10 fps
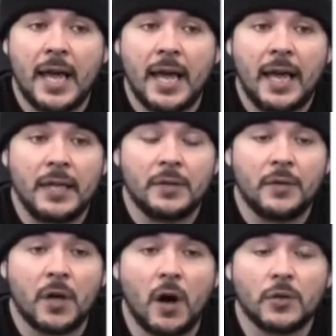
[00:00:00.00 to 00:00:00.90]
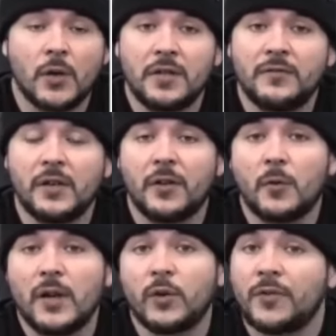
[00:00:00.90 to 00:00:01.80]
and the car tried to veer out
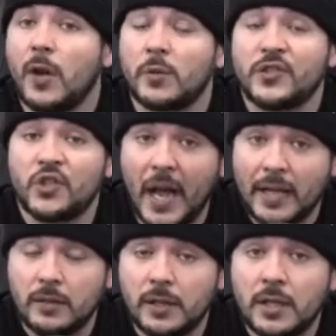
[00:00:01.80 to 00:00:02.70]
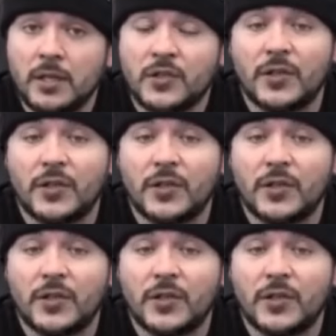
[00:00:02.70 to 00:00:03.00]
of the way of what it thought was a child,